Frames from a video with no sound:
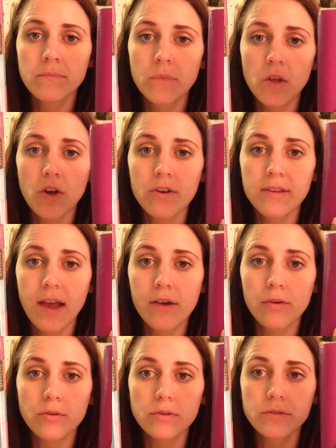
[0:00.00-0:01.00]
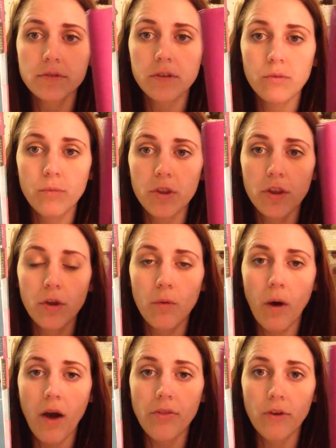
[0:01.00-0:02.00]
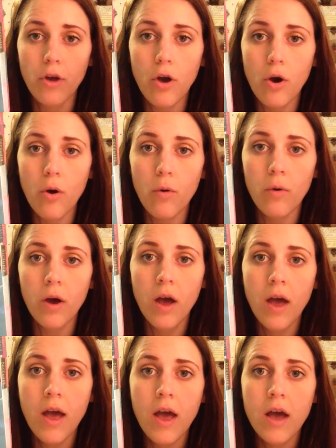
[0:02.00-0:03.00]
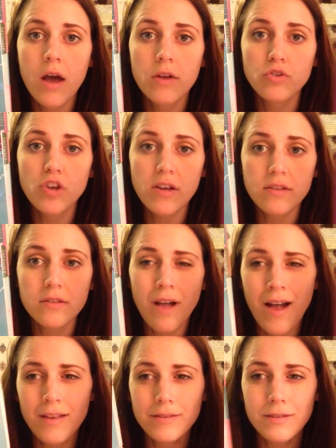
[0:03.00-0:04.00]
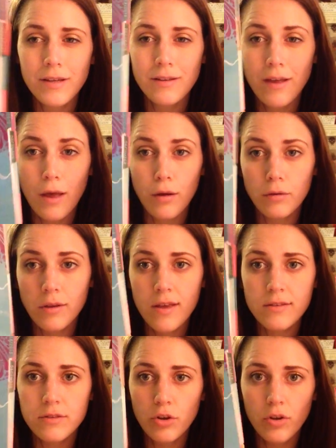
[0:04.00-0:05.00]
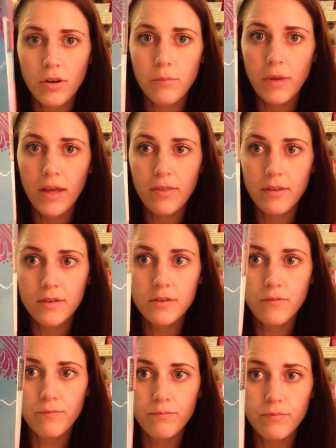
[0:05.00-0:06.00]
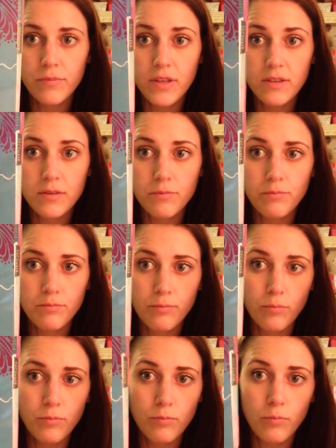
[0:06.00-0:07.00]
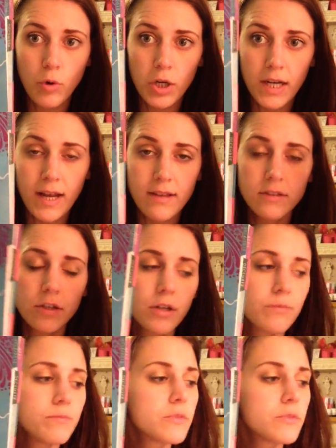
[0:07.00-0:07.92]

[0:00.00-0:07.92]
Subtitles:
your cycles with you on the go, just not as detailed as they're going to be in this organizer,